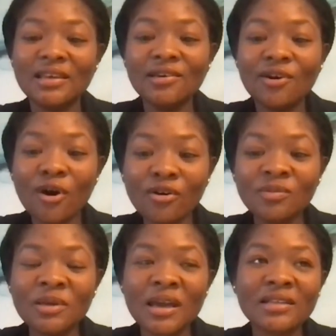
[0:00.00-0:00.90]
he
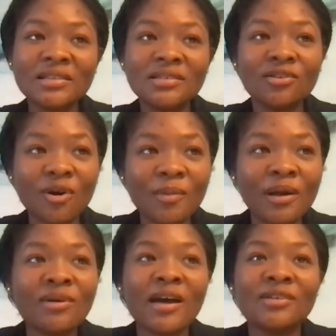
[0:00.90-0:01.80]
called me and he said, come
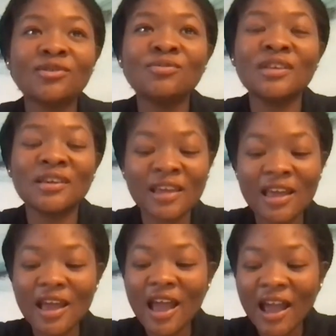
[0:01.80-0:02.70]
and look at something.
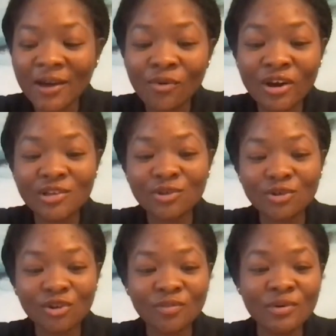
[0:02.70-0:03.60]
And what he
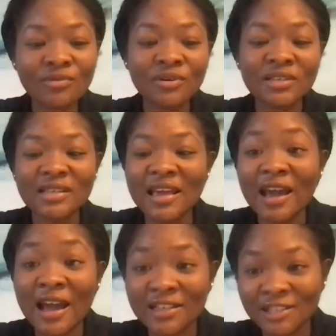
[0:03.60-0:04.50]
showed me was
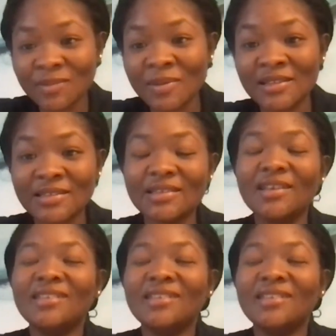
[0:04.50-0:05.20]
encashments.